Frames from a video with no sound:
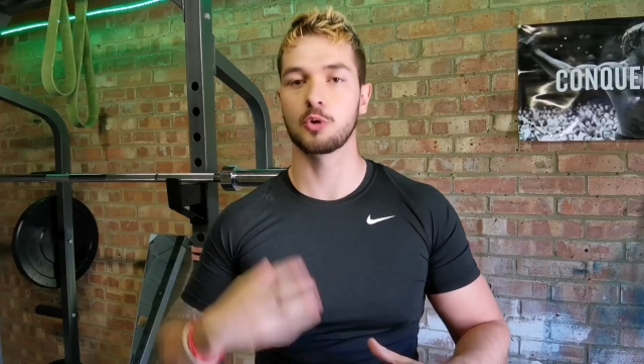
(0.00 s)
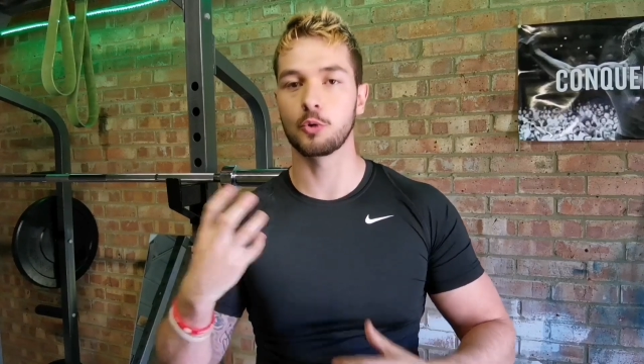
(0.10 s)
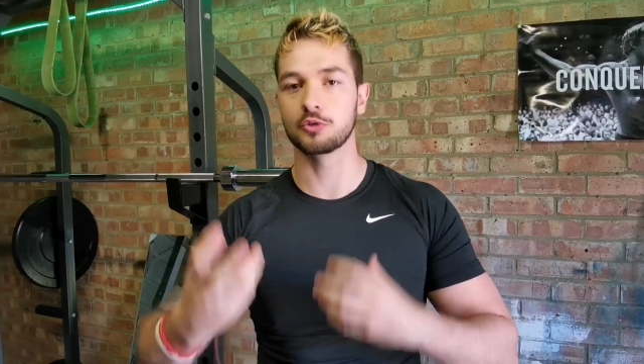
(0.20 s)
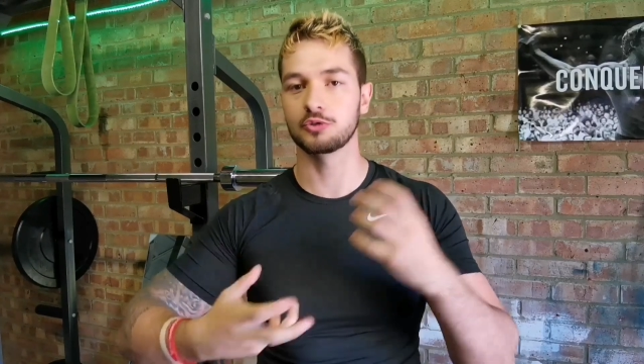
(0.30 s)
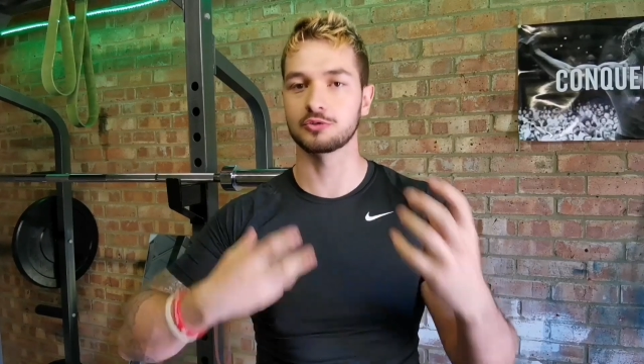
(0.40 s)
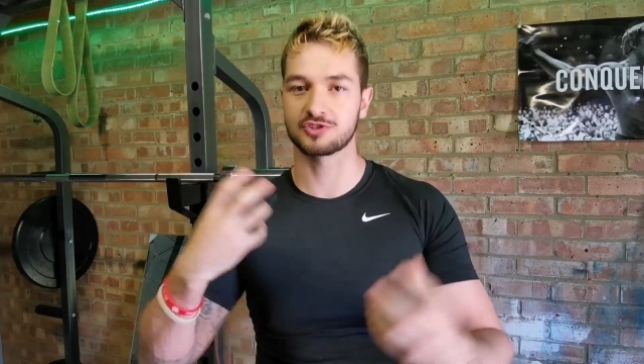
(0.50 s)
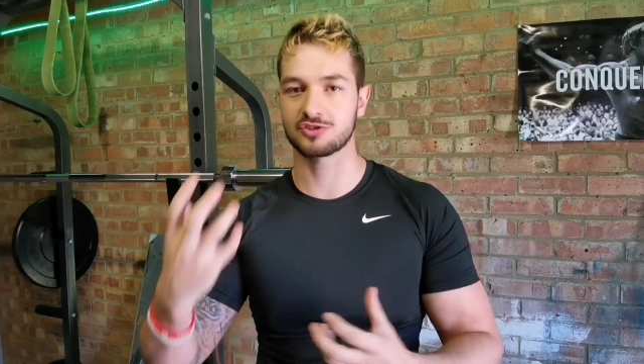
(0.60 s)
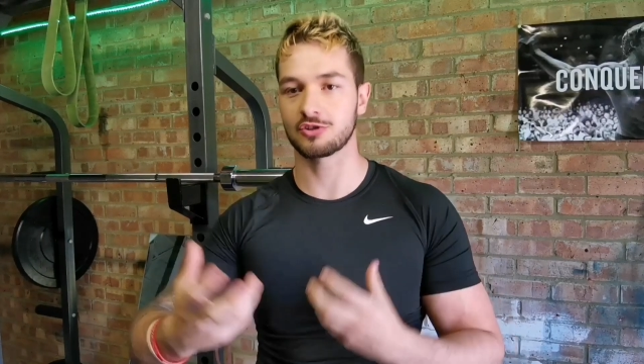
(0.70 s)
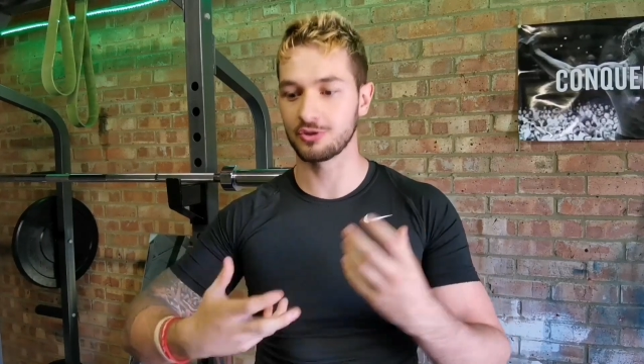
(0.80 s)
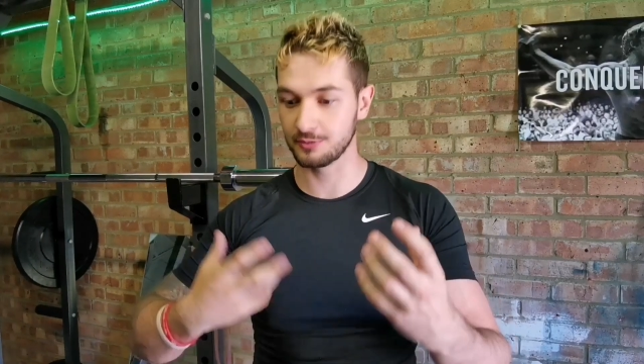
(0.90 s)
all your
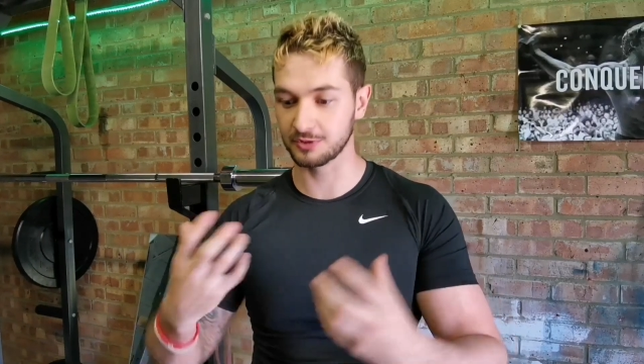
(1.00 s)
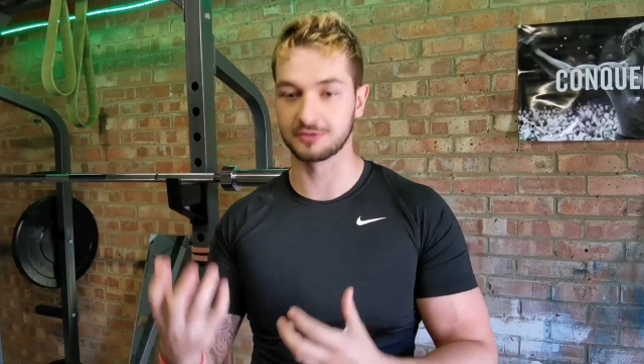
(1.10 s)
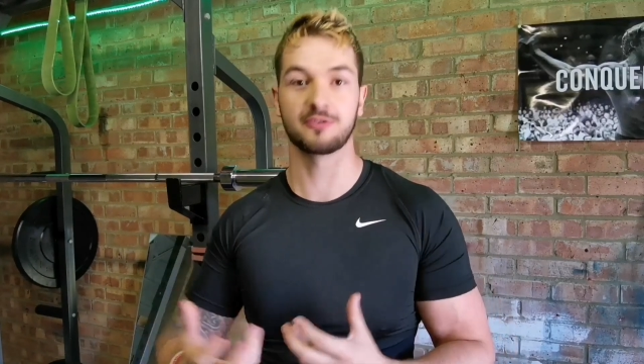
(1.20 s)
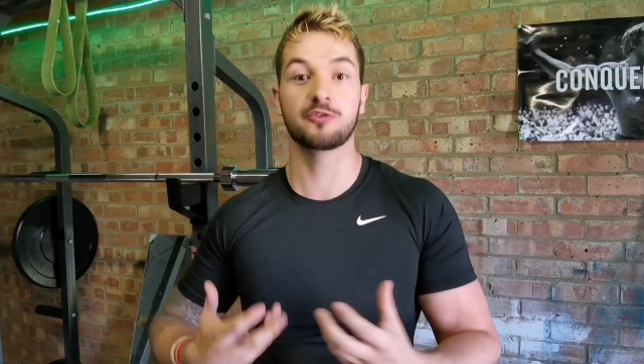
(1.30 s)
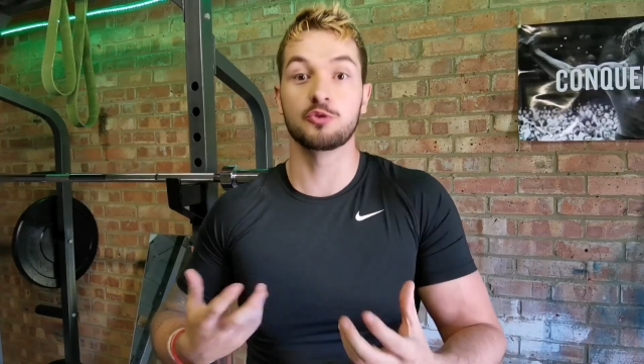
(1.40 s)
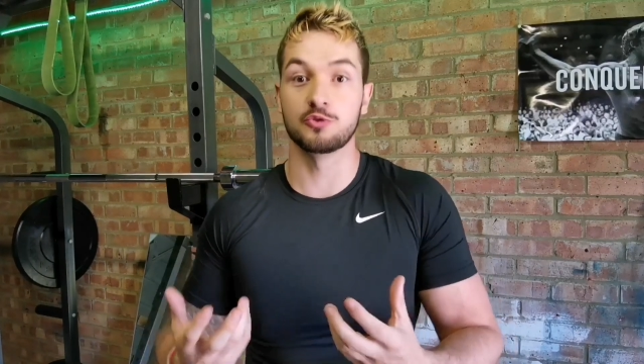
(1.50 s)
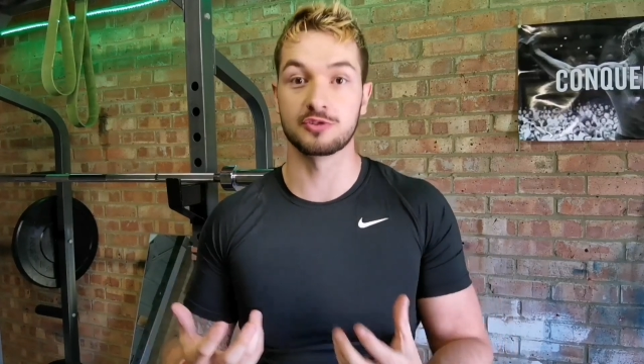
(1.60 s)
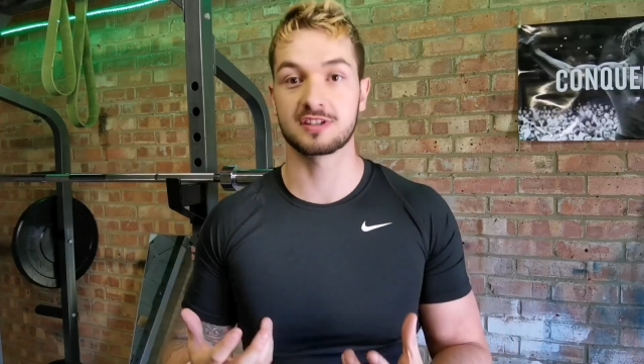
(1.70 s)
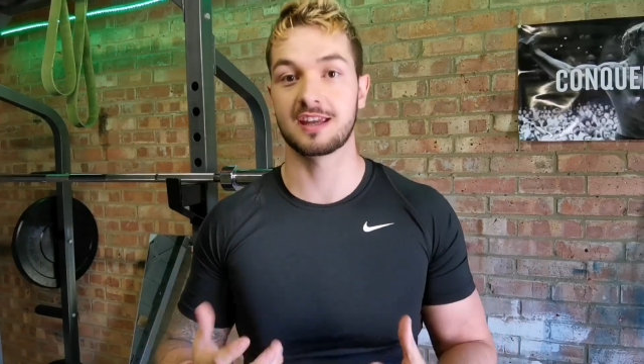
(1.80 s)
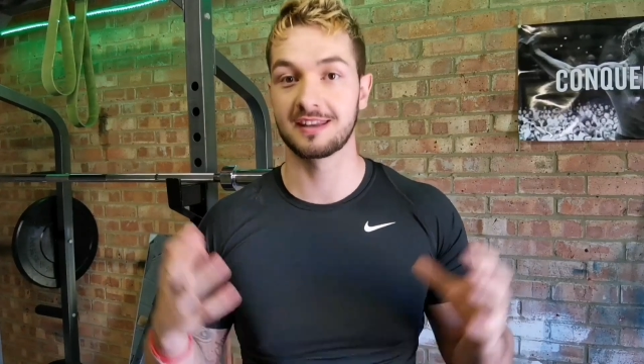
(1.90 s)
soluble
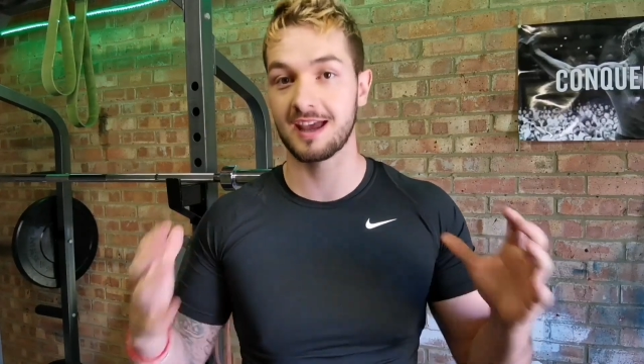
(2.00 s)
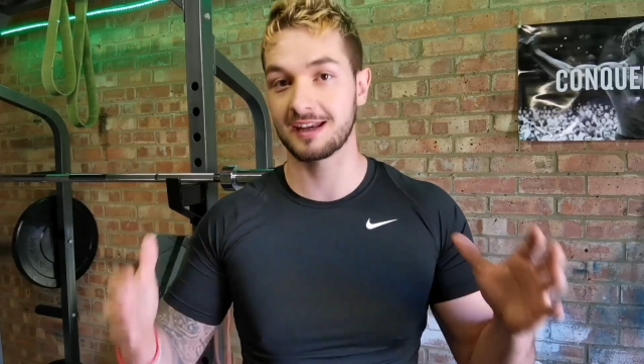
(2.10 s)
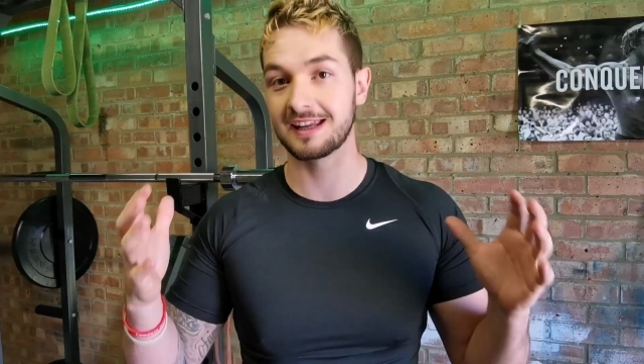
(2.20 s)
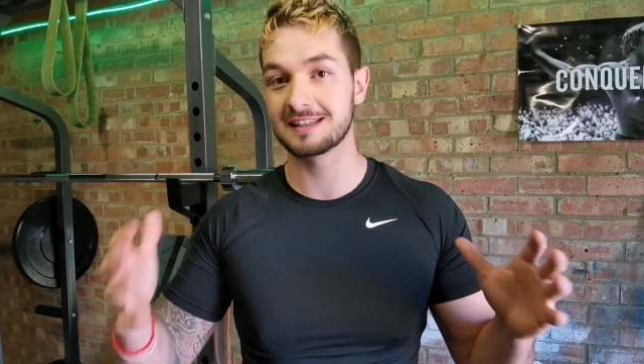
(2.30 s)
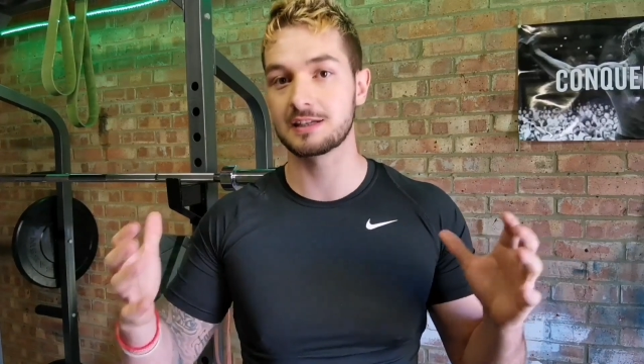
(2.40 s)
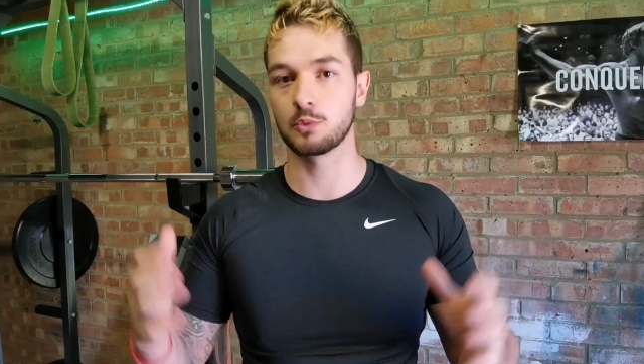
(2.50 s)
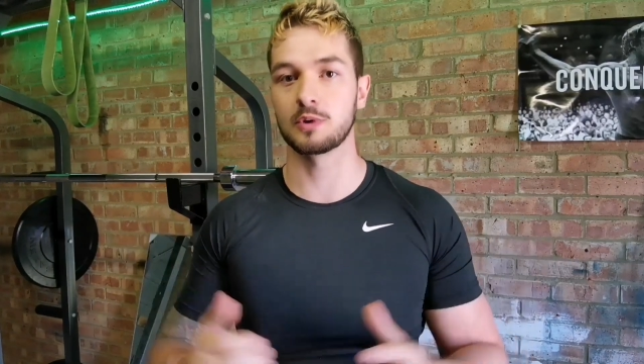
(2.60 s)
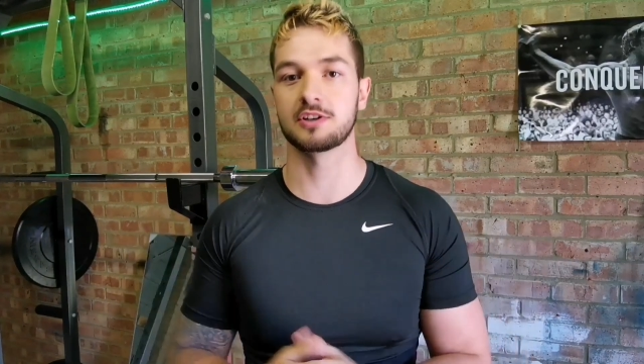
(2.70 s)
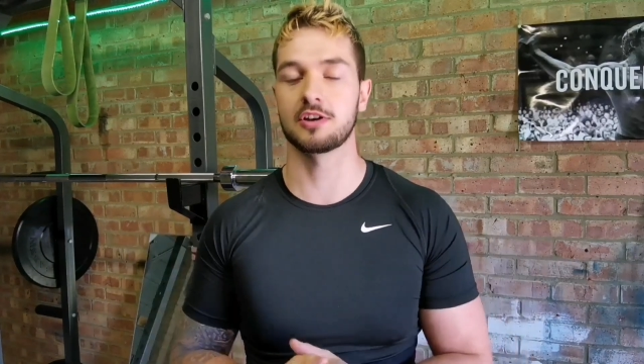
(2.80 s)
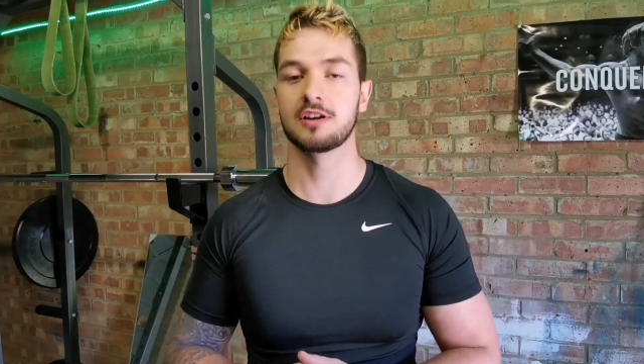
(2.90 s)
foods in that eating
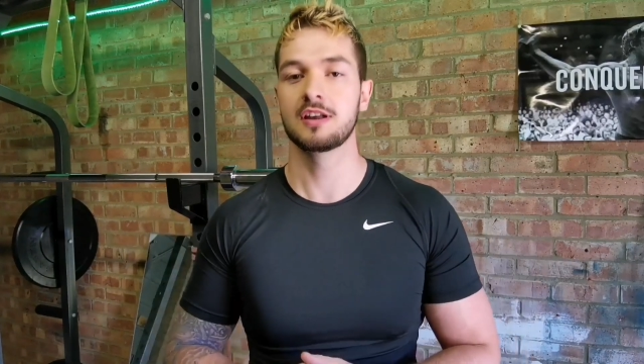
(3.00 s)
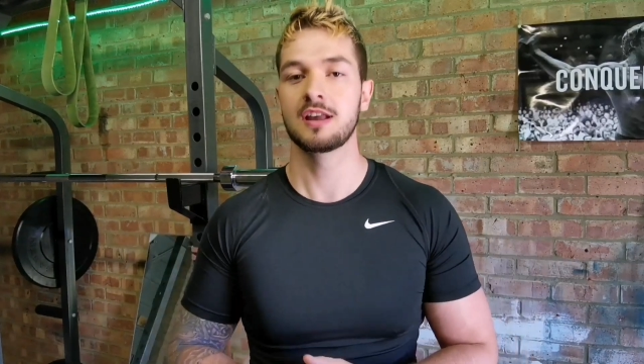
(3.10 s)
window,